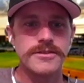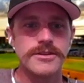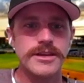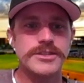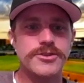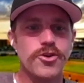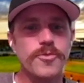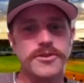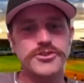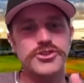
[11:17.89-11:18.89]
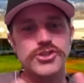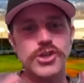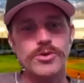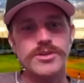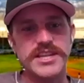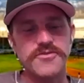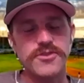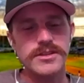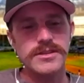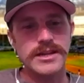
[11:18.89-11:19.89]
It's almost so
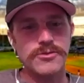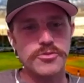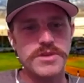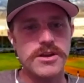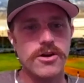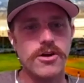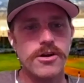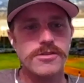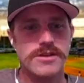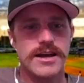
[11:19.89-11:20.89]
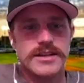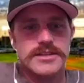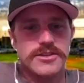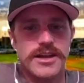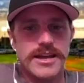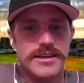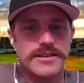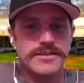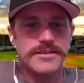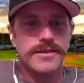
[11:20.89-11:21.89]
different that it would be hard not to like
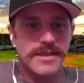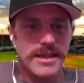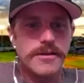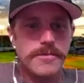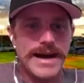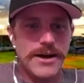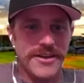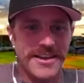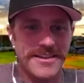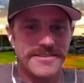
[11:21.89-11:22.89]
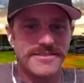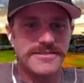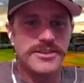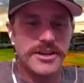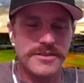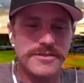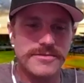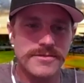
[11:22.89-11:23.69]
think about it, you know?